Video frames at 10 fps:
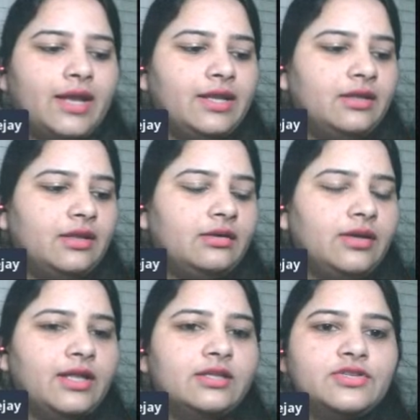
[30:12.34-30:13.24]

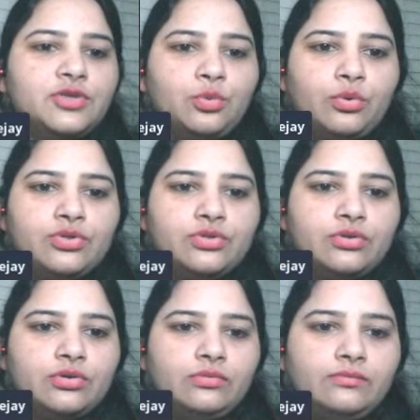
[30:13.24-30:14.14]
Anything else you want to
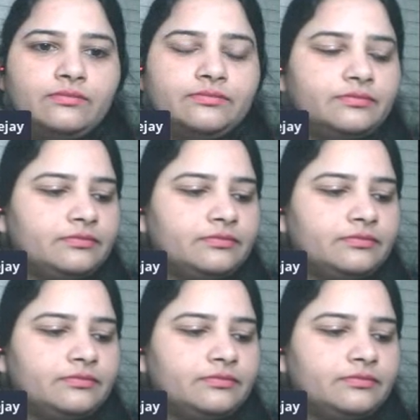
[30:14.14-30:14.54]
know?